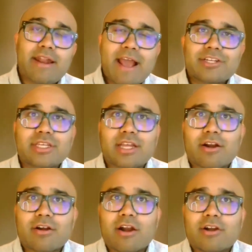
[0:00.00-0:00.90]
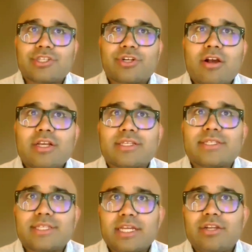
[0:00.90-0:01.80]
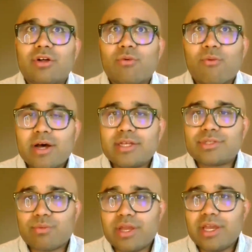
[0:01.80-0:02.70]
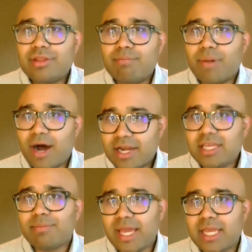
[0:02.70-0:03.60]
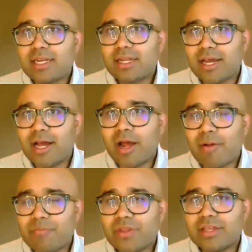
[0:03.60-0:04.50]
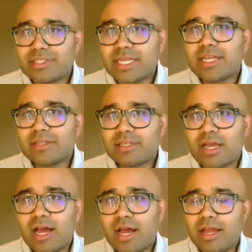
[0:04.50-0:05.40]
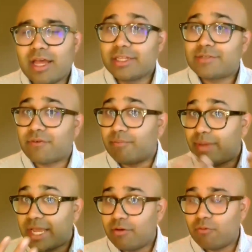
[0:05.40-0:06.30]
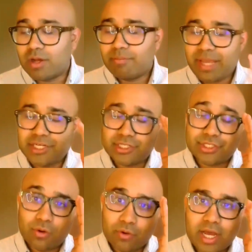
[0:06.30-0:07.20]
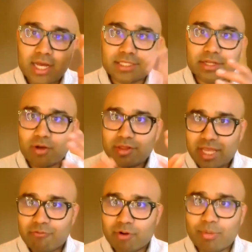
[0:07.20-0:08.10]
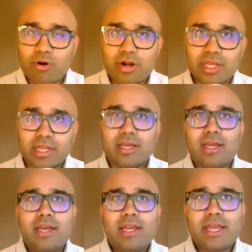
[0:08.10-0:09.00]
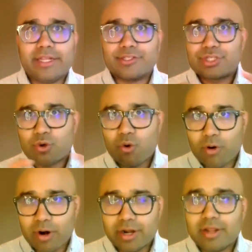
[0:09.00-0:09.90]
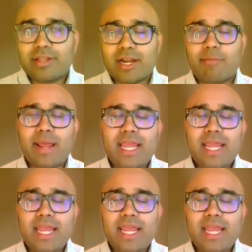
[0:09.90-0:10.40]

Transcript: And actually, our strongest signal was with body pain. It seemed, at least from what patients told us and what they reported and scored their